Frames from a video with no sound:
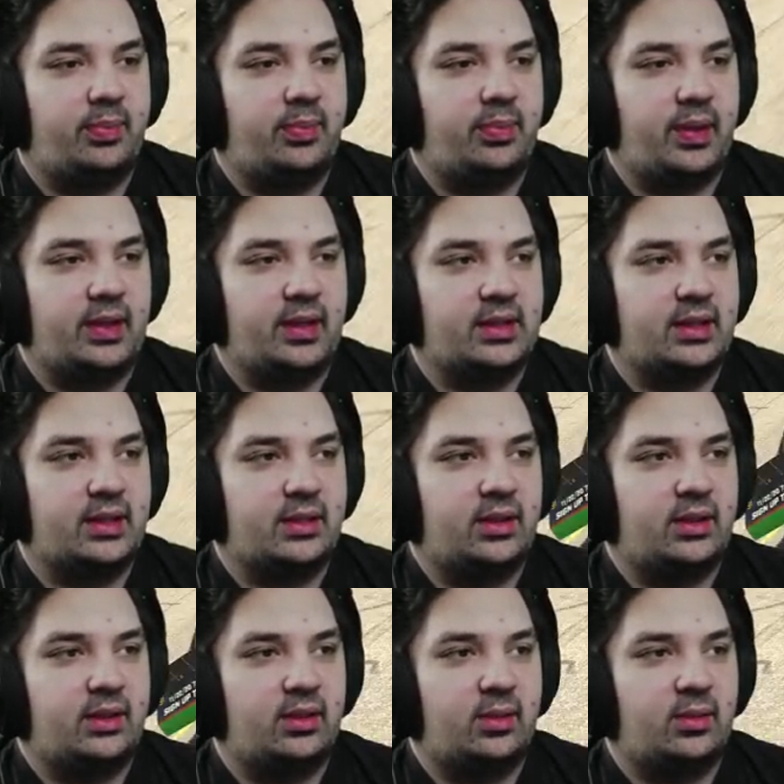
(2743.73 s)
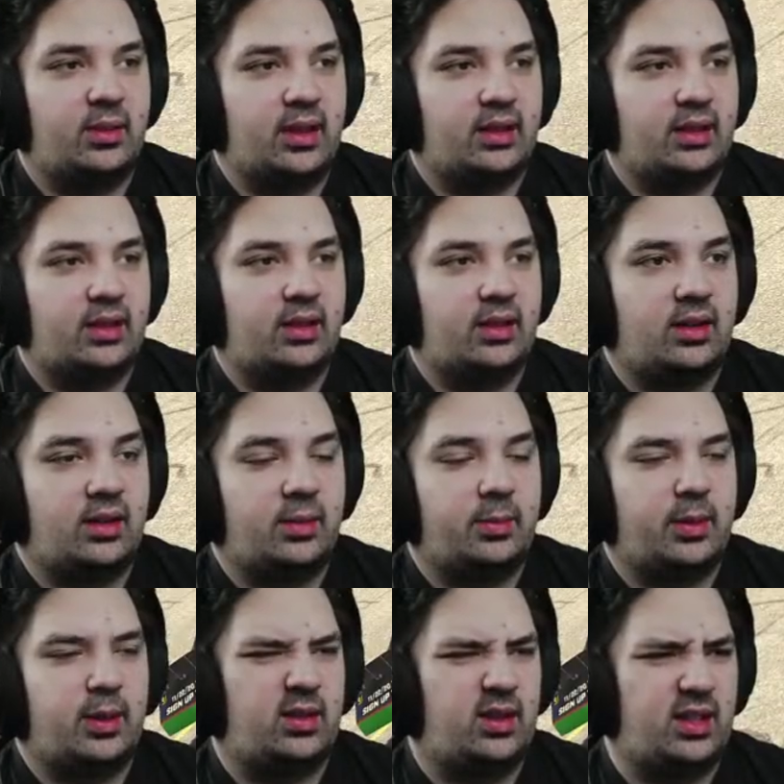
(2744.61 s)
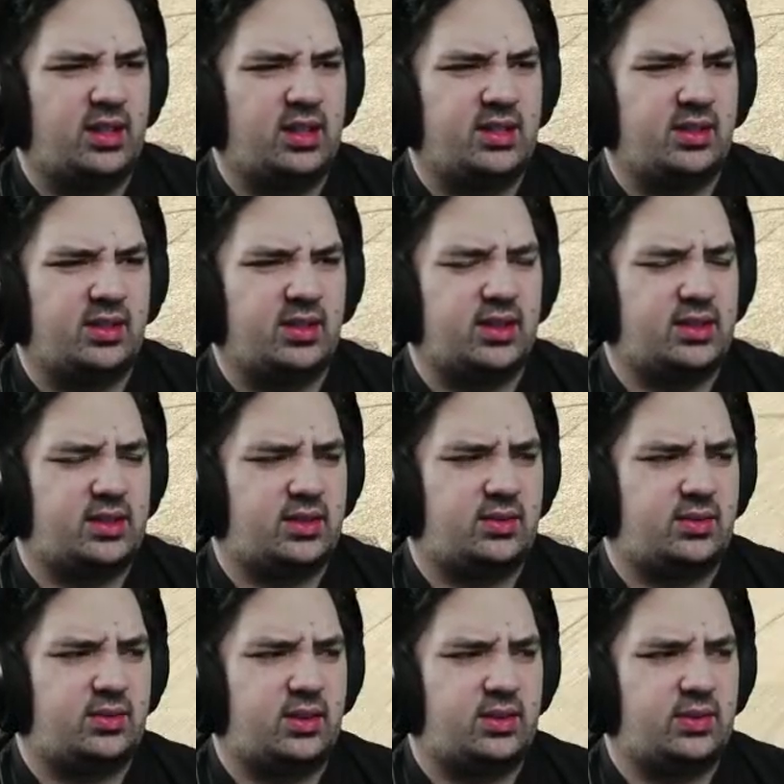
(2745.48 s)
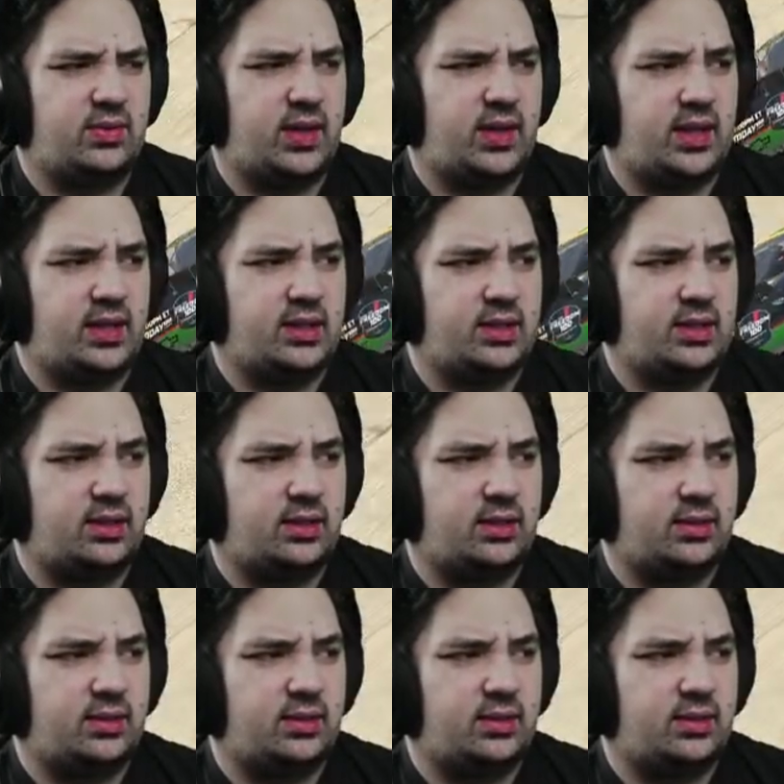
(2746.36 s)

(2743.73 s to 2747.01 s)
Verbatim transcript: Ben's out here in a wrecked car, but I think he's still at his, his fast.